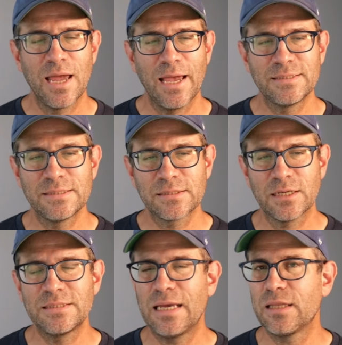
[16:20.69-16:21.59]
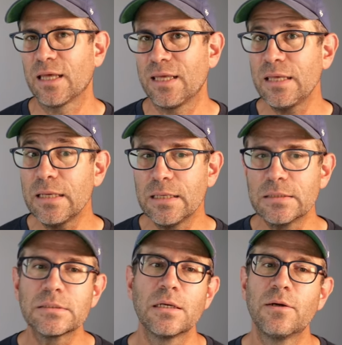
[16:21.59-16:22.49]
is this is going to take the
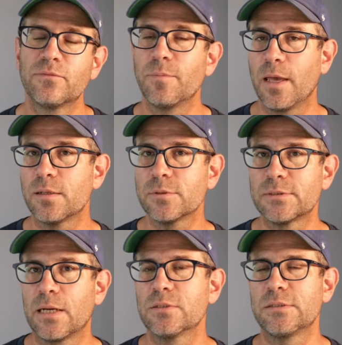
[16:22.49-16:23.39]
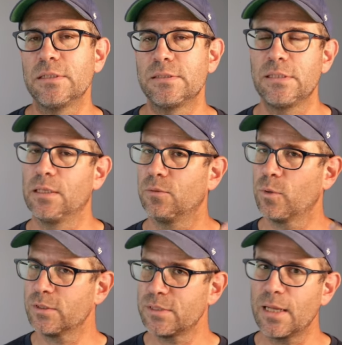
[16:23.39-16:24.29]
keys from animal sounds dt.
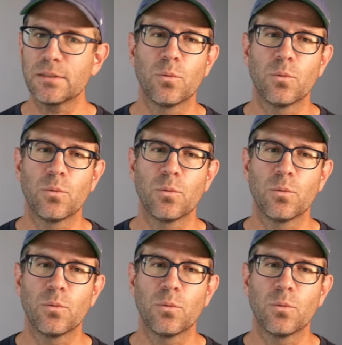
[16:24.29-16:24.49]
What is that?